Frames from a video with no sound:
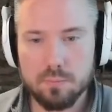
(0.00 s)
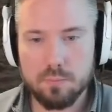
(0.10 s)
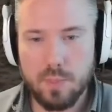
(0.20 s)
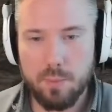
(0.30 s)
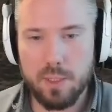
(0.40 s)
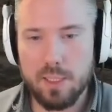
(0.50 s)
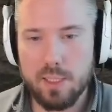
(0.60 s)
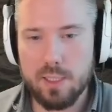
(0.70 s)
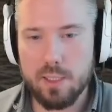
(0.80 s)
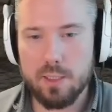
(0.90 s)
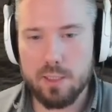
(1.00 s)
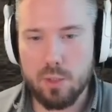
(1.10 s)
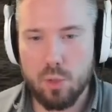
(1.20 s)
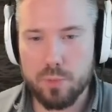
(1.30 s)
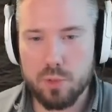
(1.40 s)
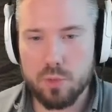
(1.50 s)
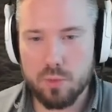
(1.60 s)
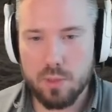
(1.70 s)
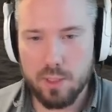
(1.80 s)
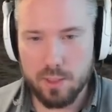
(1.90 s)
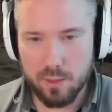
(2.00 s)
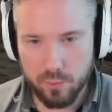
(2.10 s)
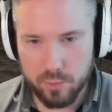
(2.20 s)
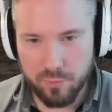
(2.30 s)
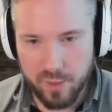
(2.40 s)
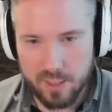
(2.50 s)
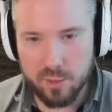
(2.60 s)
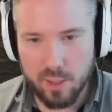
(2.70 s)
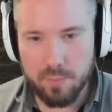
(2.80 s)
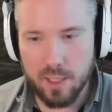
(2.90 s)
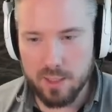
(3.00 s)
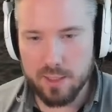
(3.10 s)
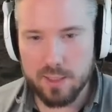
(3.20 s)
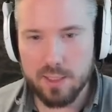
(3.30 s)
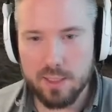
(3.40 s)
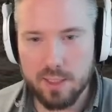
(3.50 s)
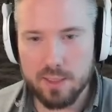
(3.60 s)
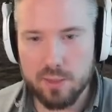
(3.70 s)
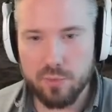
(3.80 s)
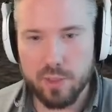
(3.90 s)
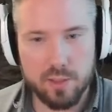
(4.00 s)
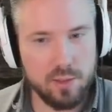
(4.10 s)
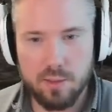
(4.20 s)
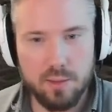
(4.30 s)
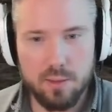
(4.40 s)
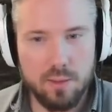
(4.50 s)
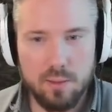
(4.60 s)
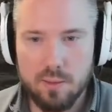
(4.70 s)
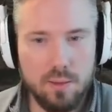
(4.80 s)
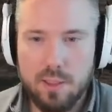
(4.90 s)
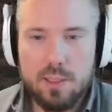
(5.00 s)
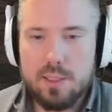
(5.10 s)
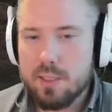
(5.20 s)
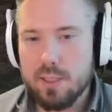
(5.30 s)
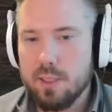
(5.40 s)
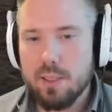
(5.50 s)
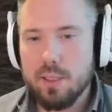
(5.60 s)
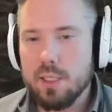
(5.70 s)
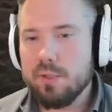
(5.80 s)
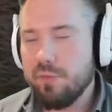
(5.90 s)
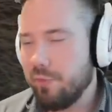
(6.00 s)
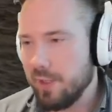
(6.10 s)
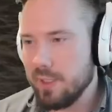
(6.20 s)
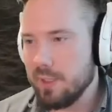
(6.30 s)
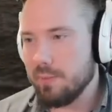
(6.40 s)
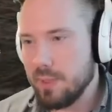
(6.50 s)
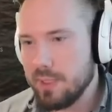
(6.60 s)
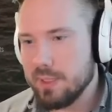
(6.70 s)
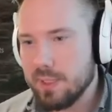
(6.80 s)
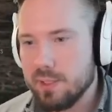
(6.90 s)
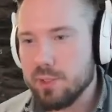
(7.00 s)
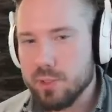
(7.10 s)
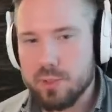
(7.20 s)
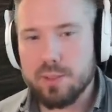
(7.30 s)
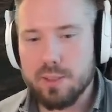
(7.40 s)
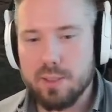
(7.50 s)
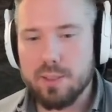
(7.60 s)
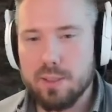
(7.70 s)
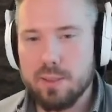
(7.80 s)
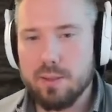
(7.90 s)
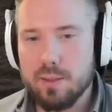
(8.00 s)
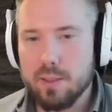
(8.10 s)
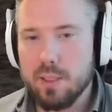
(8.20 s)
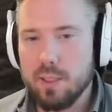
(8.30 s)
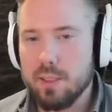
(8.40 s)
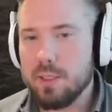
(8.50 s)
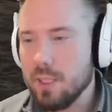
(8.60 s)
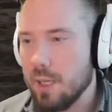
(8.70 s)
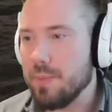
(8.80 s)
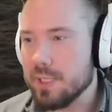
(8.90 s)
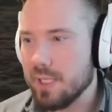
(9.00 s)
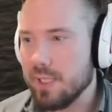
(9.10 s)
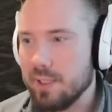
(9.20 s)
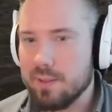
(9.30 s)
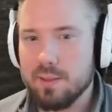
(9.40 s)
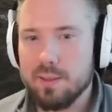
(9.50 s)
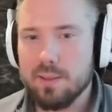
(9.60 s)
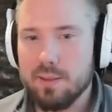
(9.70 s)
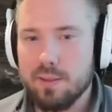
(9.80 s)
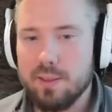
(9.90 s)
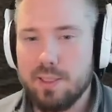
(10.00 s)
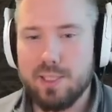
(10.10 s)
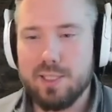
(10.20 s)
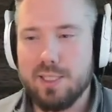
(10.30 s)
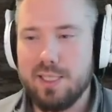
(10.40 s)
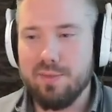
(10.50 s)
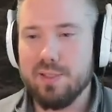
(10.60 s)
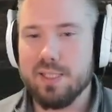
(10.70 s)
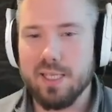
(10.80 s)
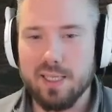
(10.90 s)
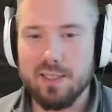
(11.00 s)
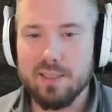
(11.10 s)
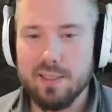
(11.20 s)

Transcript: I mean, he opts to. Like, look, the fact that you can be undetected at this range, it's fundamentally just dumb as hell. It's just dumb as hell.